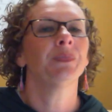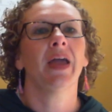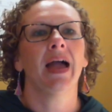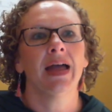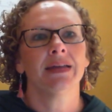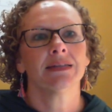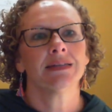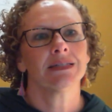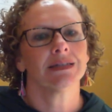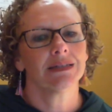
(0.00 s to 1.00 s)

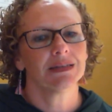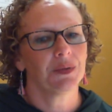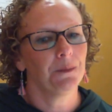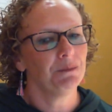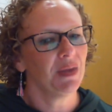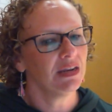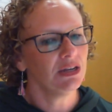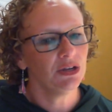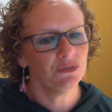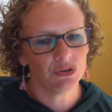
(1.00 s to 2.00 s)
And
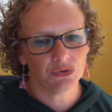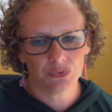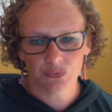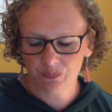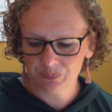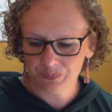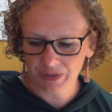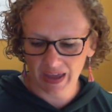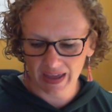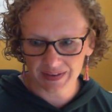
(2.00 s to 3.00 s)
many of you
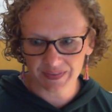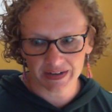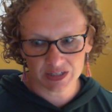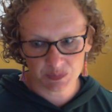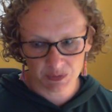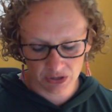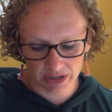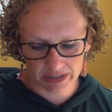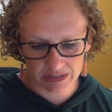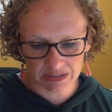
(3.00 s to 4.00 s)
had that
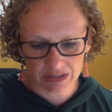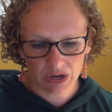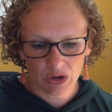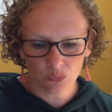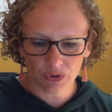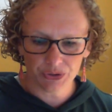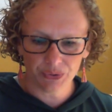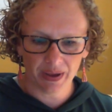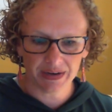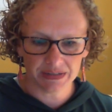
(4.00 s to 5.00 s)
experience where you
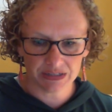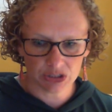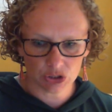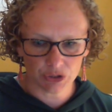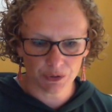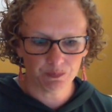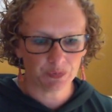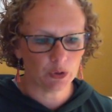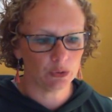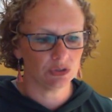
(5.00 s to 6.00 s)
had a teacher
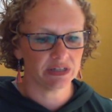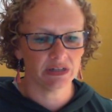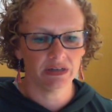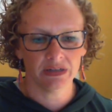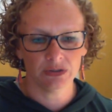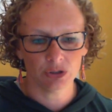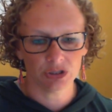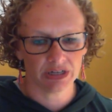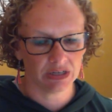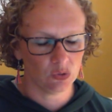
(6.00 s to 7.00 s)
who didn't
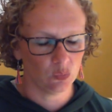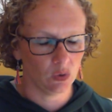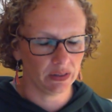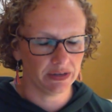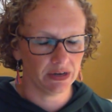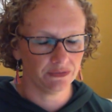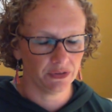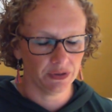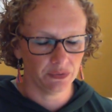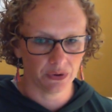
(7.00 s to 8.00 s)
understand it well enough on
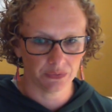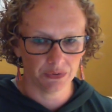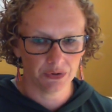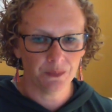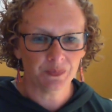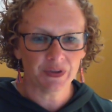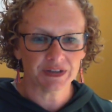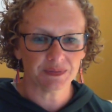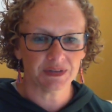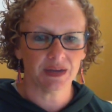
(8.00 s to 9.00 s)
their own
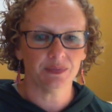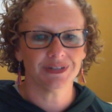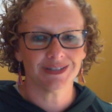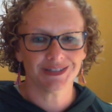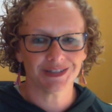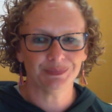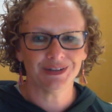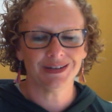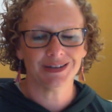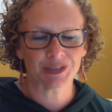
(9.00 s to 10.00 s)
to be able to
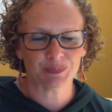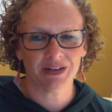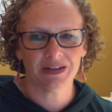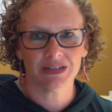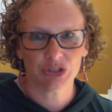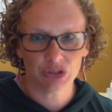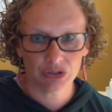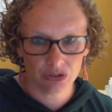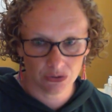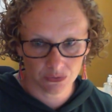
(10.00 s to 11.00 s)
simply explain it to
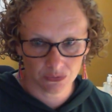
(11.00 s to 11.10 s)
you.